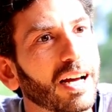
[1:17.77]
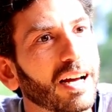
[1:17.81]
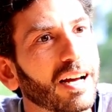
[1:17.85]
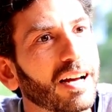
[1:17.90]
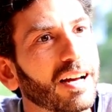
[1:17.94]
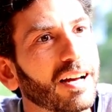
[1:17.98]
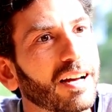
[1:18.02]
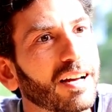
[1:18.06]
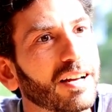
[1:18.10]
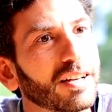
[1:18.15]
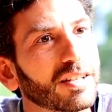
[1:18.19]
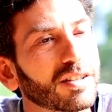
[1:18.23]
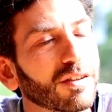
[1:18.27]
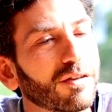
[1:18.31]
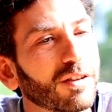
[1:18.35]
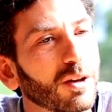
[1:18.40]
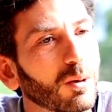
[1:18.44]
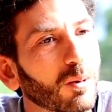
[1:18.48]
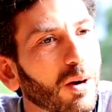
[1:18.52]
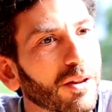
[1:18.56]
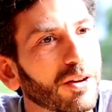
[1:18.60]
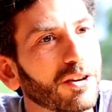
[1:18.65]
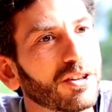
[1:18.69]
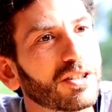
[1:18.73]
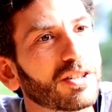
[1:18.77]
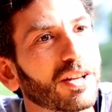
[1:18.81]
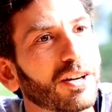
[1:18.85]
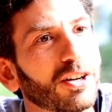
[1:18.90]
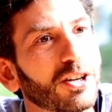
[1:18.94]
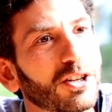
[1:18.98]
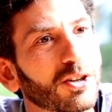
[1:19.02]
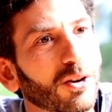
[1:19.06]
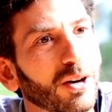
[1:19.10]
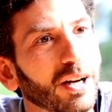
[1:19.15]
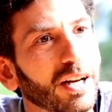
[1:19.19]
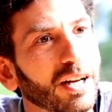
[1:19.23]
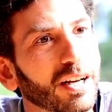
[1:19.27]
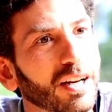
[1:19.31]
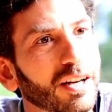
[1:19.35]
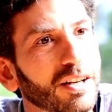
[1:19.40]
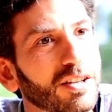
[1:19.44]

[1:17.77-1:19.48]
as a few others that are joining